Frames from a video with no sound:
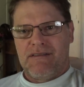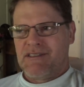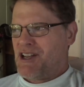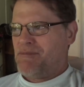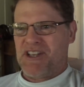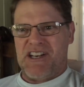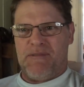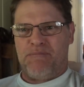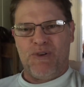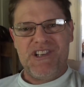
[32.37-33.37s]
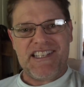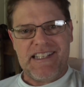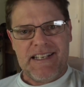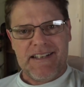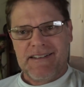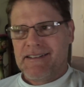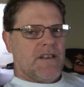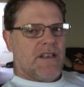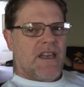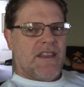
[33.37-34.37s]
So I'm not in a prison.
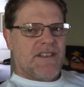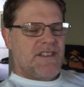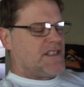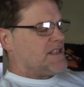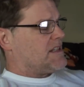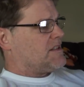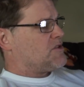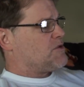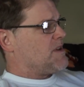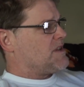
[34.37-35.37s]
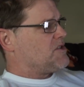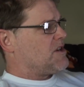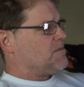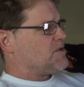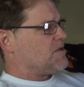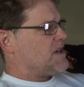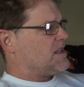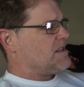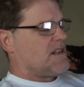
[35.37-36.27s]
Yeah, there's uh, not too many jobs around.